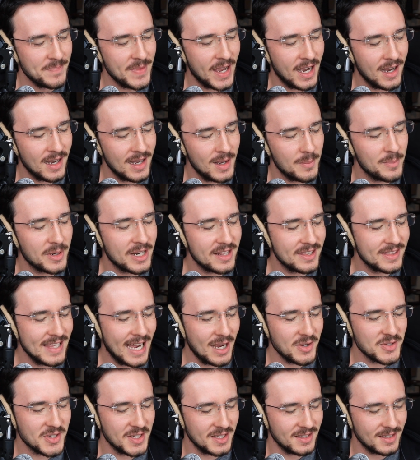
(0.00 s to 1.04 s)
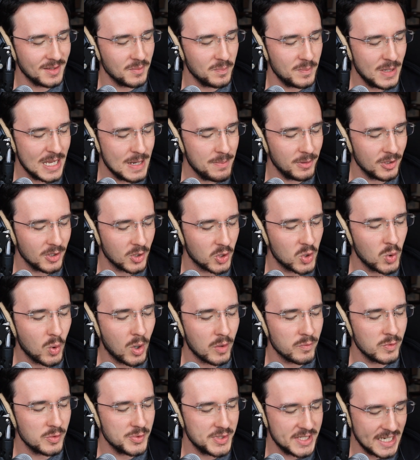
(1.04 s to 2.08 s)
But 1,000 people who
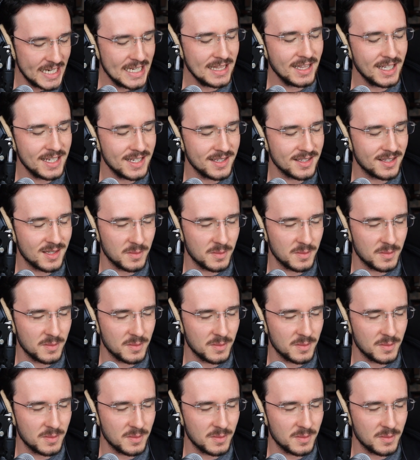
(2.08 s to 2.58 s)
are routinely